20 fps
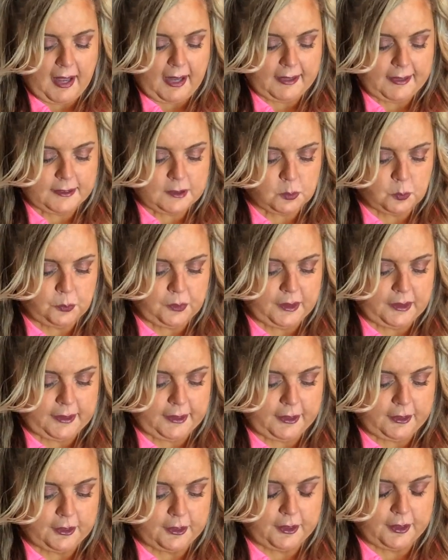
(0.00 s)
that is
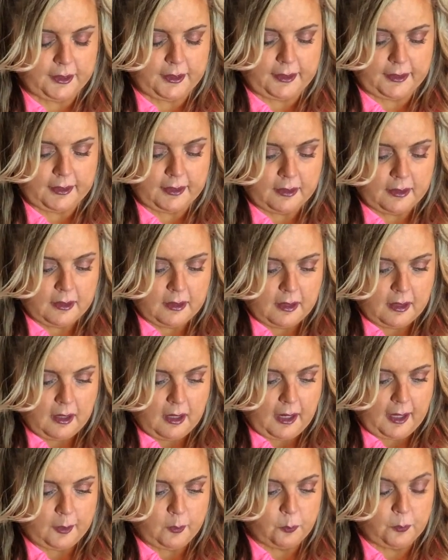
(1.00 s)
really good.
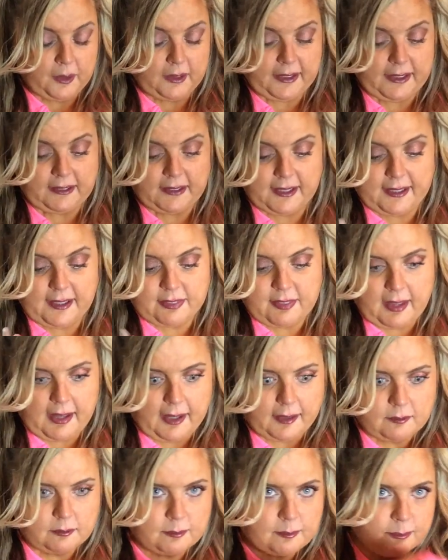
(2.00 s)
I really like
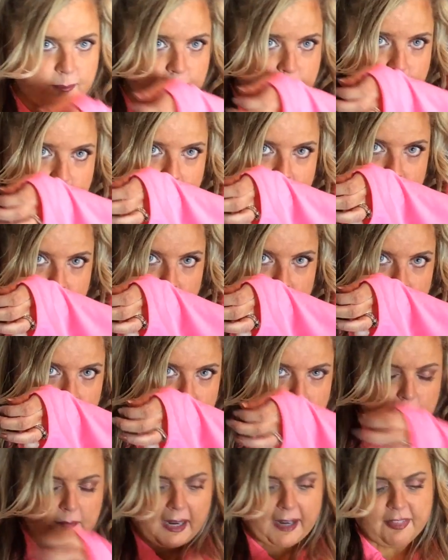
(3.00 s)
that. Mmm.
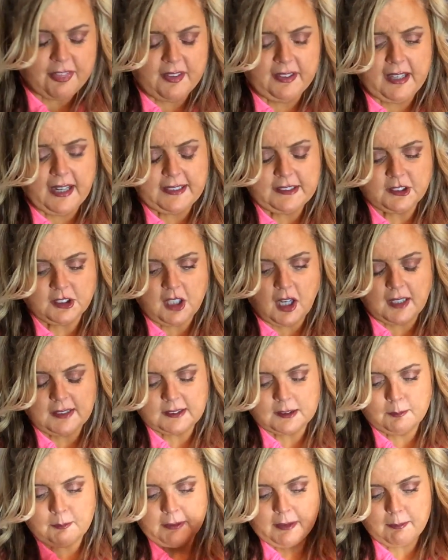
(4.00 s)
I think I saw
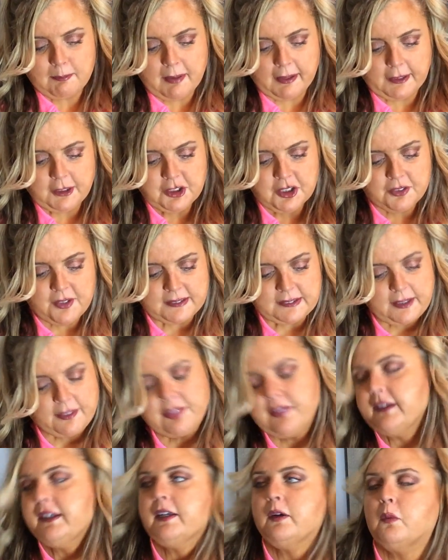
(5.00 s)
somebody mention this. I
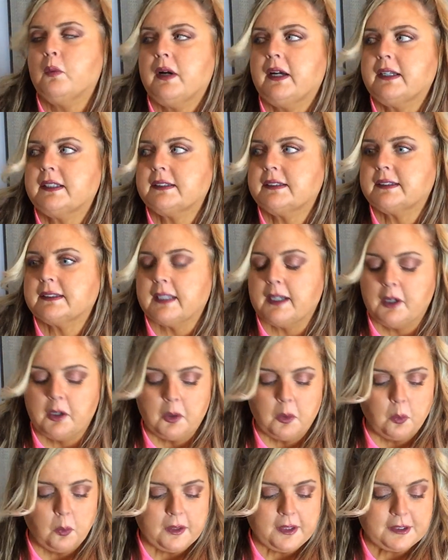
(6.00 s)
think it was,
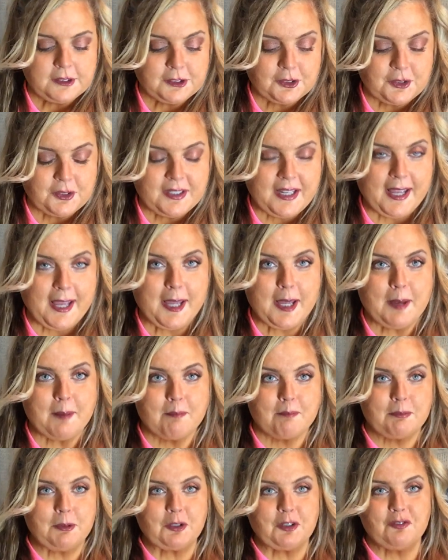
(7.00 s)
oh, what is her
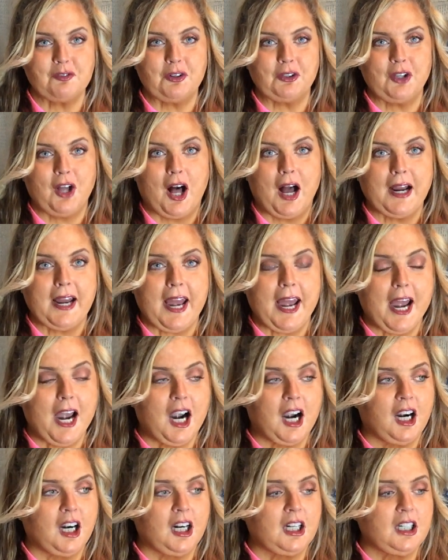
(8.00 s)
name? Beautiful long
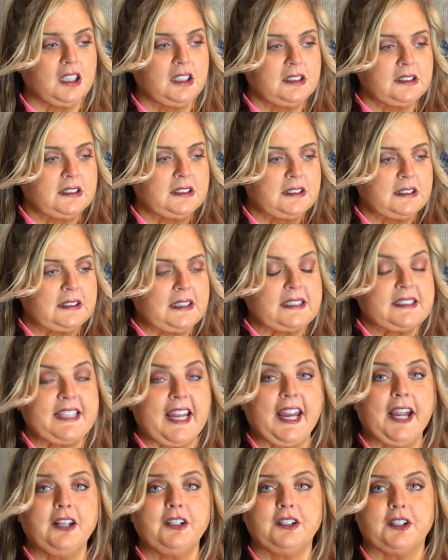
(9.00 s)
hair.
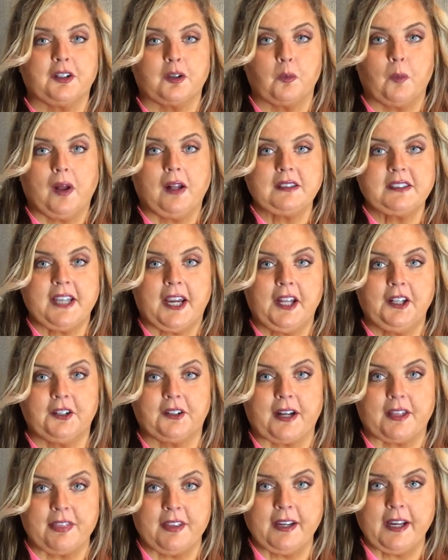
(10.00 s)
Taylor. Well
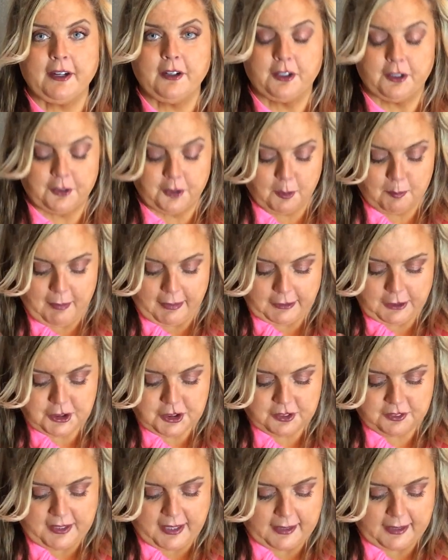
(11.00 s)
tailored. I think I heard her mention